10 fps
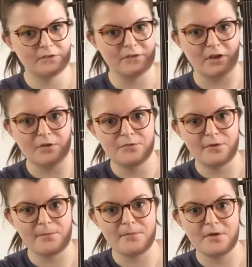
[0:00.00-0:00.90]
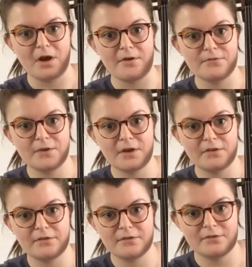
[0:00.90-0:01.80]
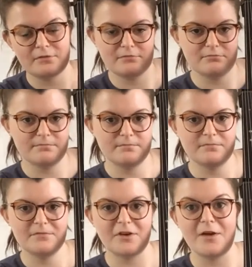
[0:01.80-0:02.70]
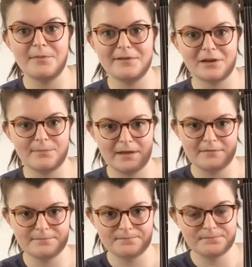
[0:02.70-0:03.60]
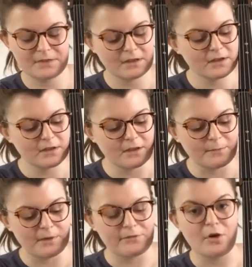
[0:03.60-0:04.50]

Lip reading: So from our first time we come in, we've